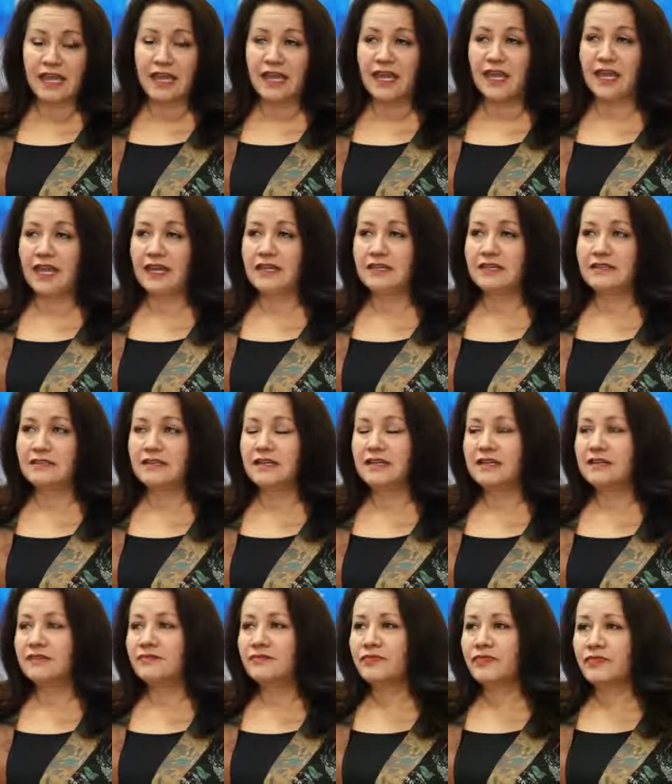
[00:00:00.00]
and
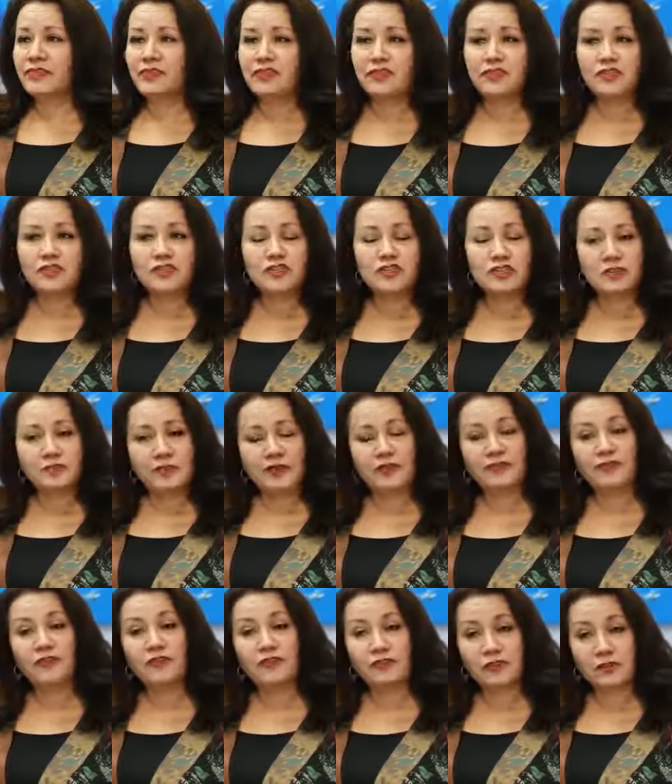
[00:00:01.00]
uh, there's usually about a
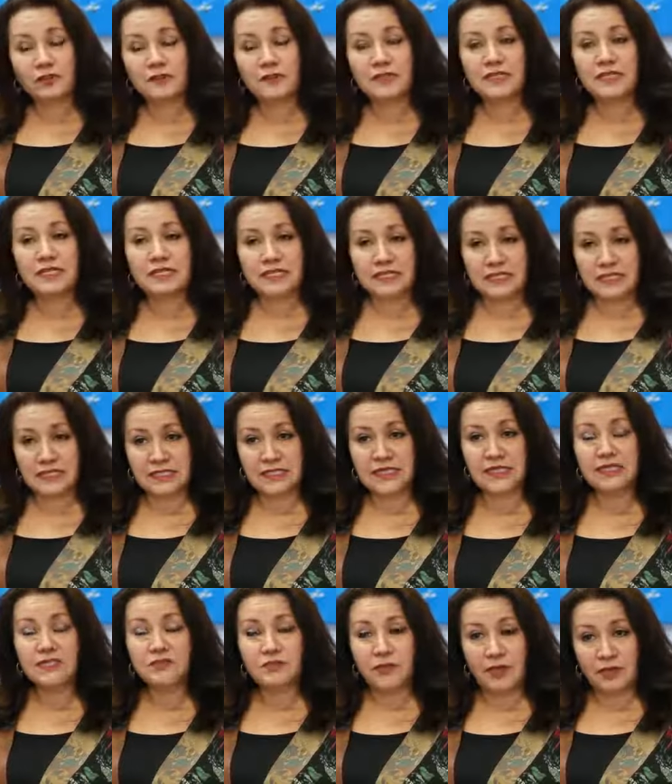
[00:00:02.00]
50%
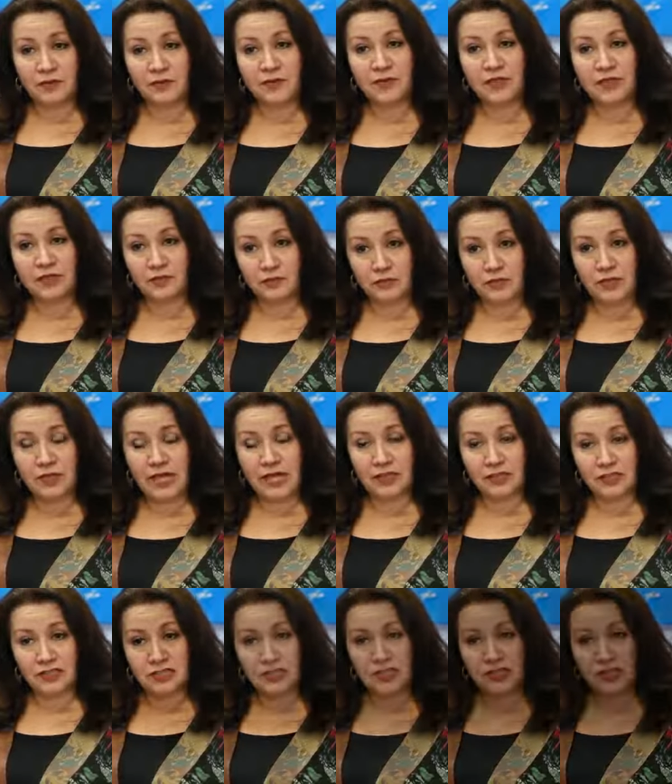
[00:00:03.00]
success rate with, with
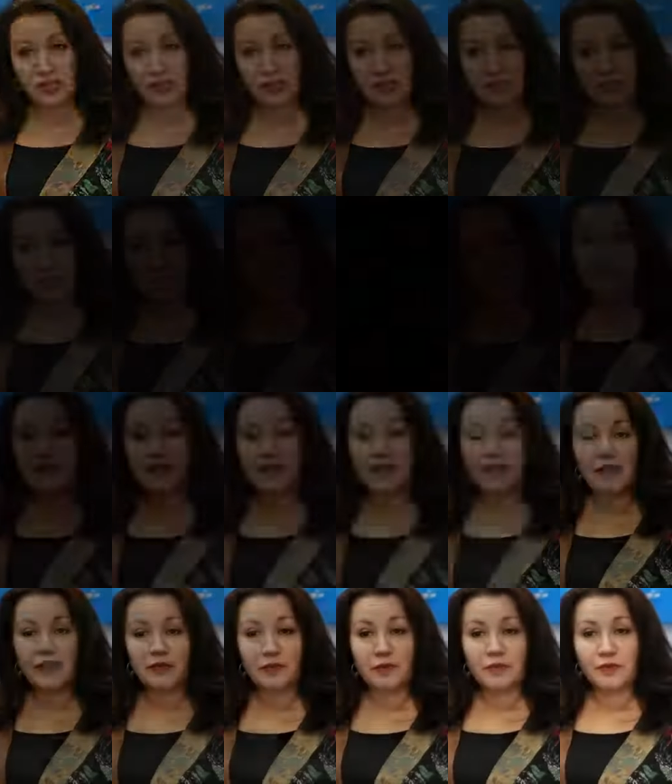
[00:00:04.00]
allergy shots. The
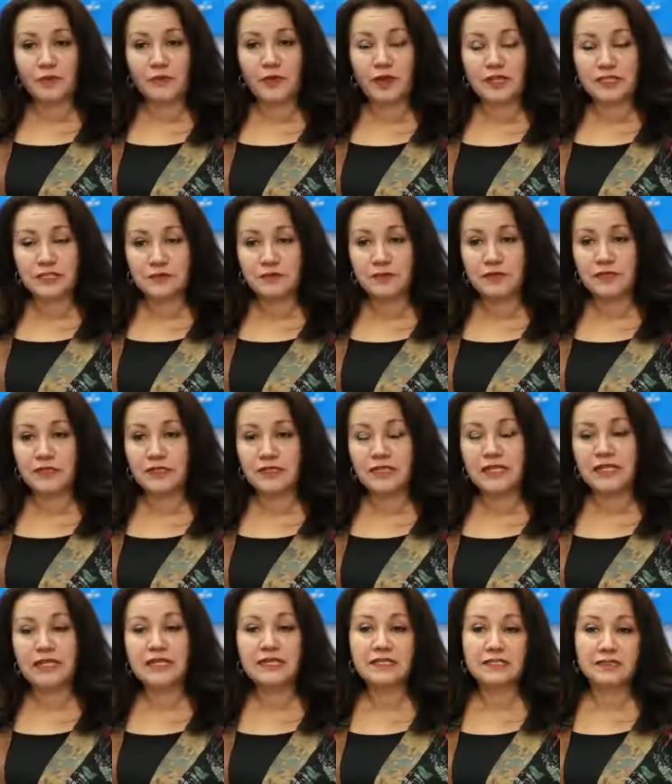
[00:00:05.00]
other
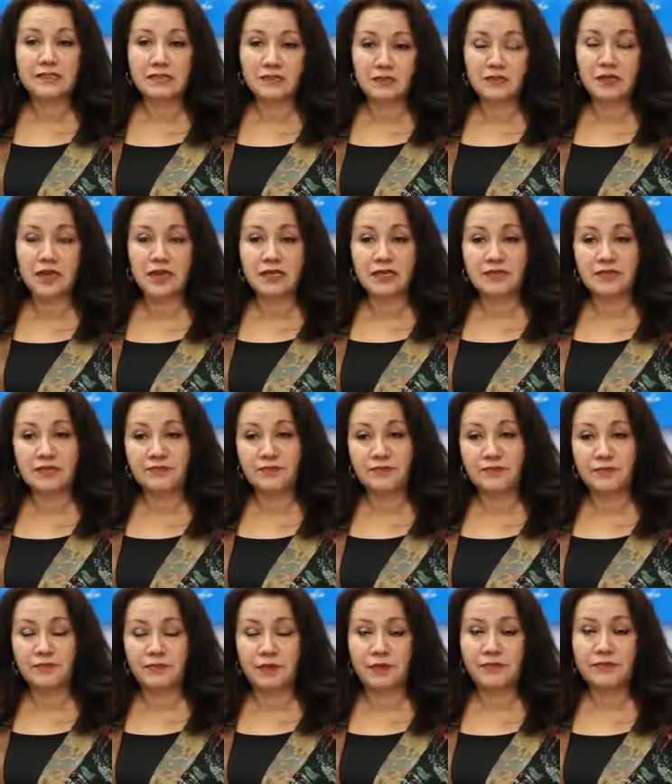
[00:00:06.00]
possibility is drugs.
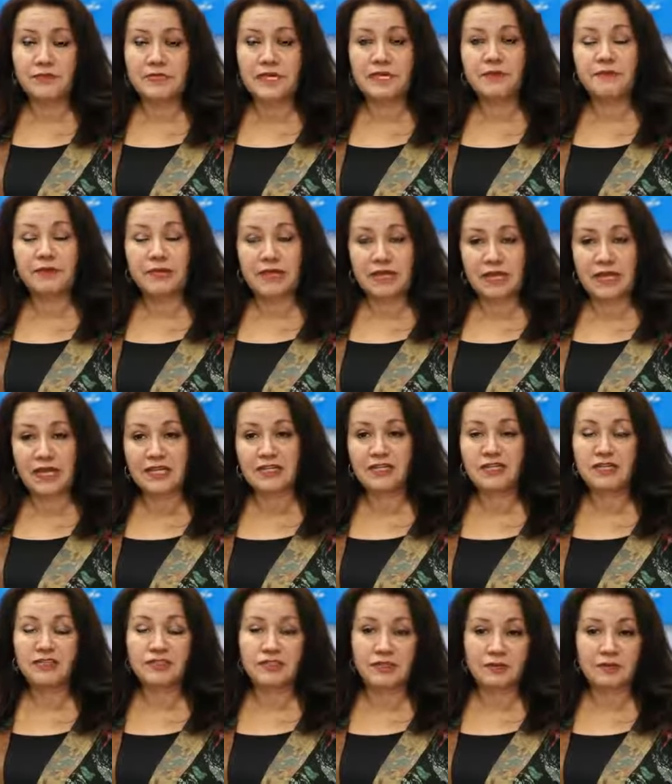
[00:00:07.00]
People take
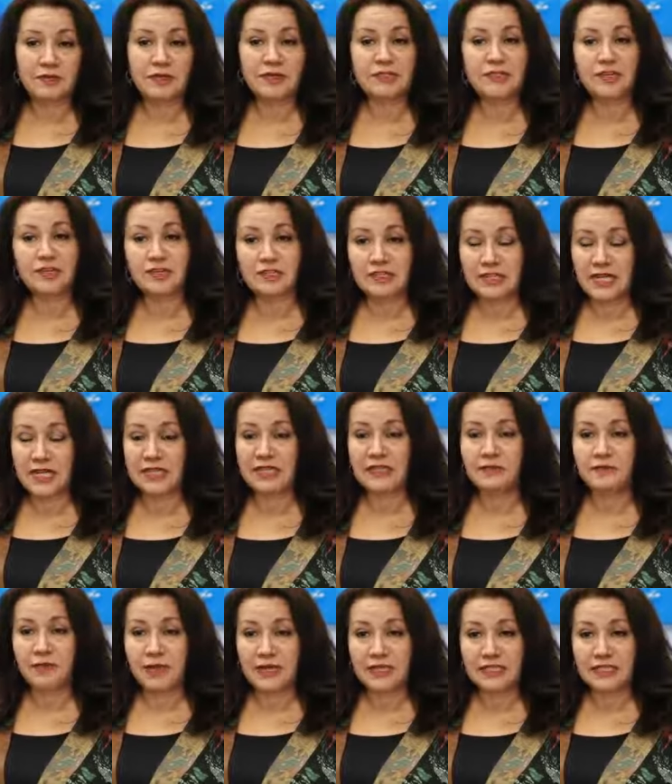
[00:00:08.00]
medication, sometimes on a daily
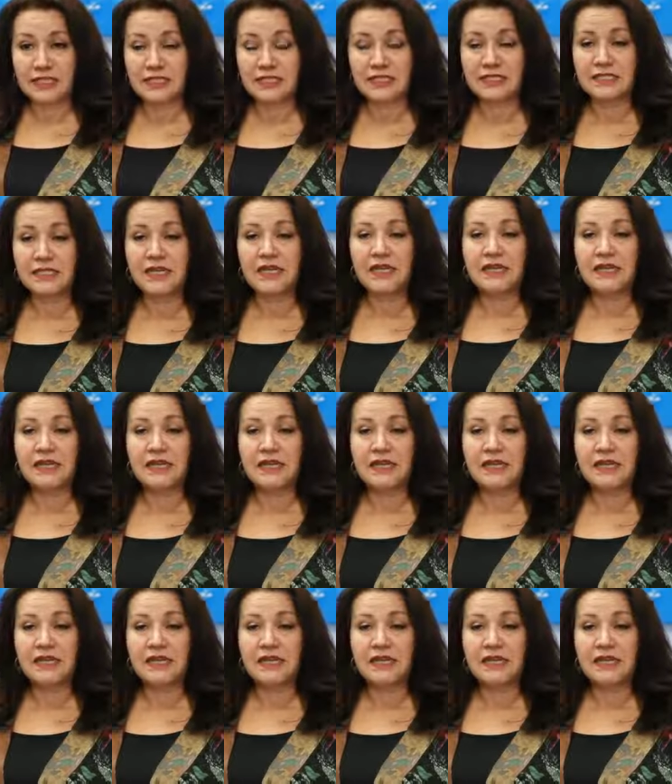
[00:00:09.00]
basis,